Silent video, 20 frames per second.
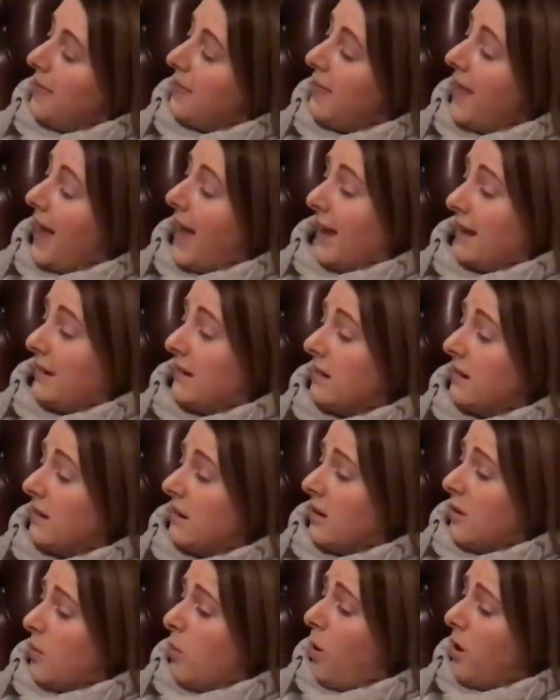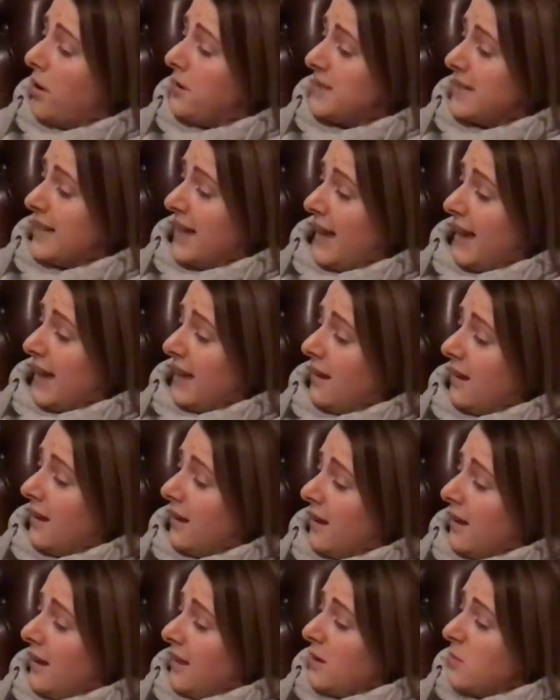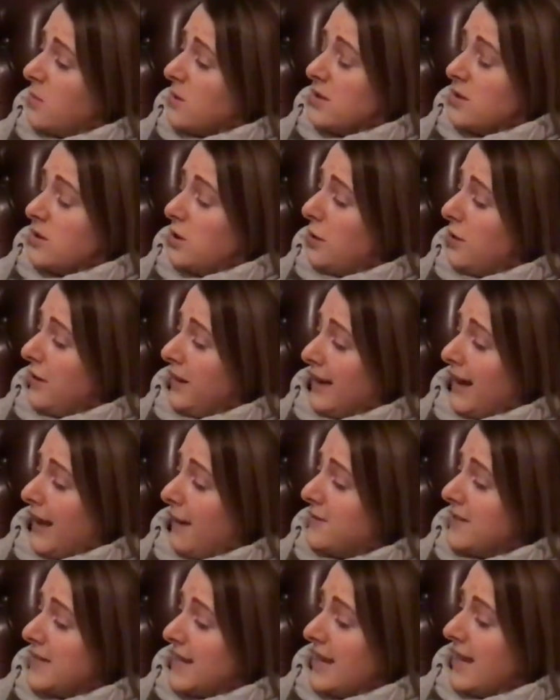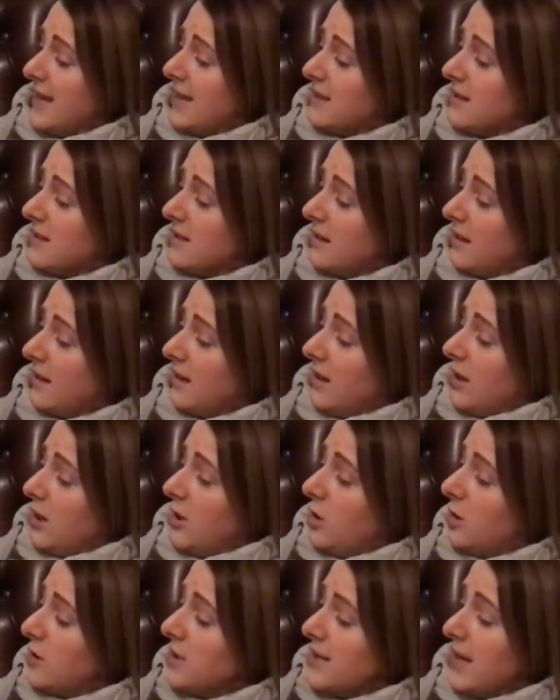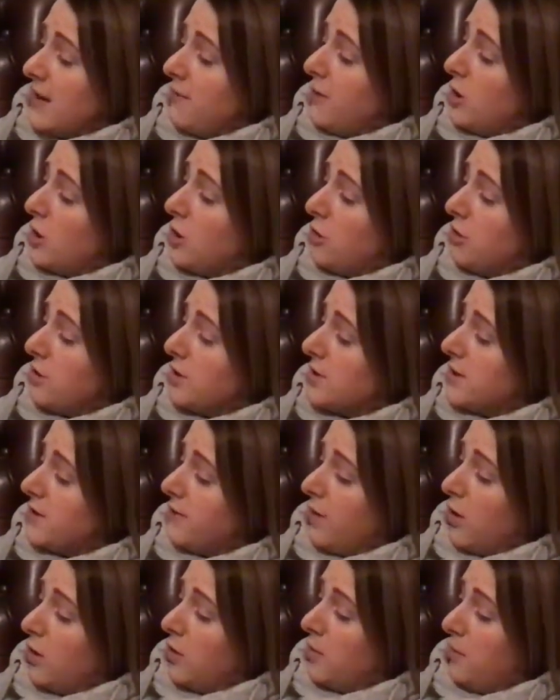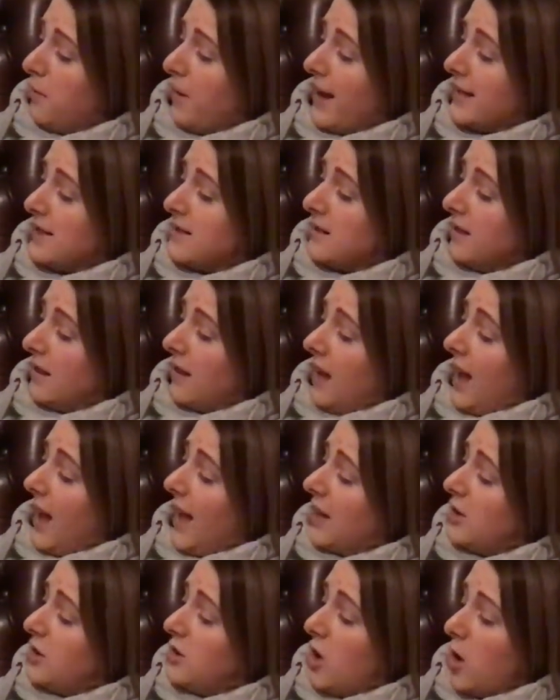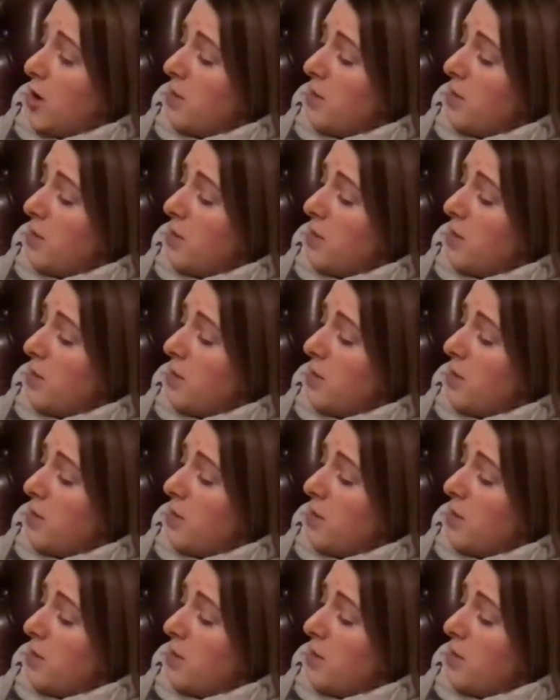Then, one day, there was nothing left to eat, not even a crust of old bread, and no